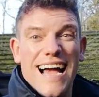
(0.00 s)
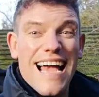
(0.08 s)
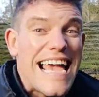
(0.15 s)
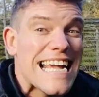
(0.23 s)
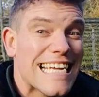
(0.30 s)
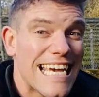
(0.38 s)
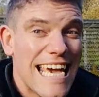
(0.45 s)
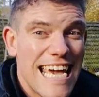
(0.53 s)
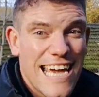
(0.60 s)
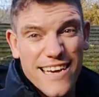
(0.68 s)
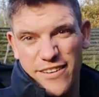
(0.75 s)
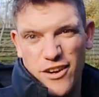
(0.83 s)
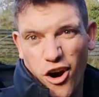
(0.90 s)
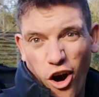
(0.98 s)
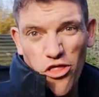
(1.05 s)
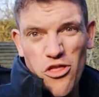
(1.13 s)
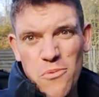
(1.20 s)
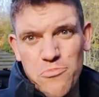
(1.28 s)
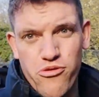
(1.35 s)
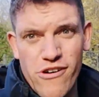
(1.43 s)
Again, on
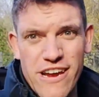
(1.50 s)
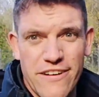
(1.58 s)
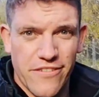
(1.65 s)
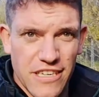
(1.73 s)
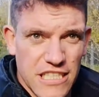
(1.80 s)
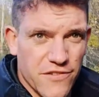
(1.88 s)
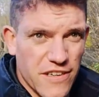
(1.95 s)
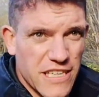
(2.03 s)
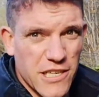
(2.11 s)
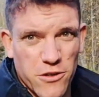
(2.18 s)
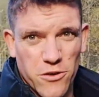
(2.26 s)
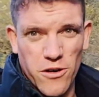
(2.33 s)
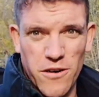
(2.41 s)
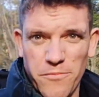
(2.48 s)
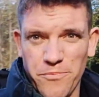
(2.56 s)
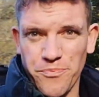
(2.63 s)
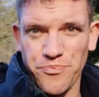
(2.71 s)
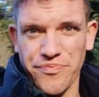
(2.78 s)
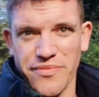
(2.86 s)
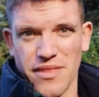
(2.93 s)
the previous video,
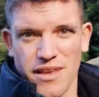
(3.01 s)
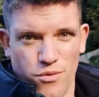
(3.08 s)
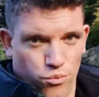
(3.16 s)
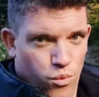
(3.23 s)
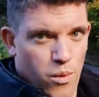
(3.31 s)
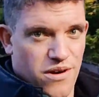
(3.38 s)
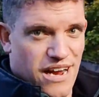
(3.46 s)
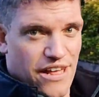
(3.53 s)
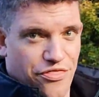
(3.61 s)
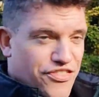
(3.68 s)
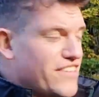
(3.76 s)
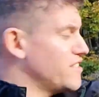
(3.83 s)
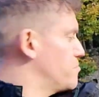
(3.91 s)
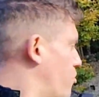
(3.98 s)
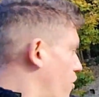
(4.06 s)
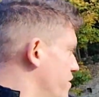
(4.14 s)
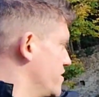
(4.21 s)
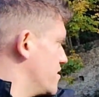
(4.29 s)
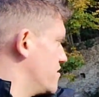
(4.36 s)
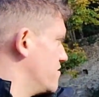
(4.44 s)
we were at this
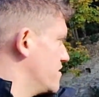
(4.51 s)
point.